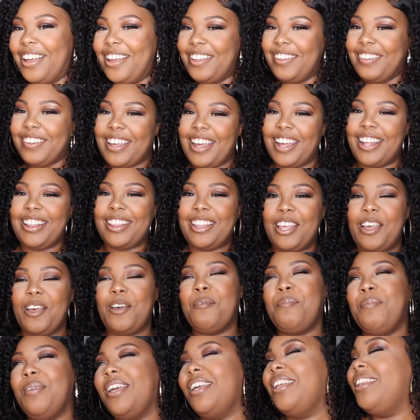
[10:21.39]
You can't
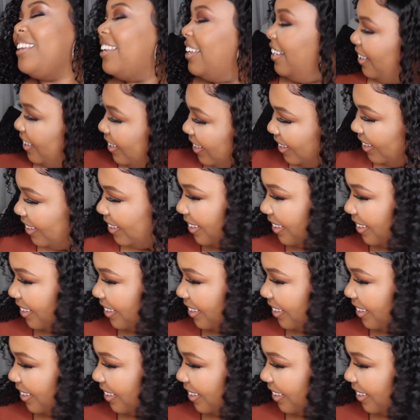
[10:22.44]
tell me nothing.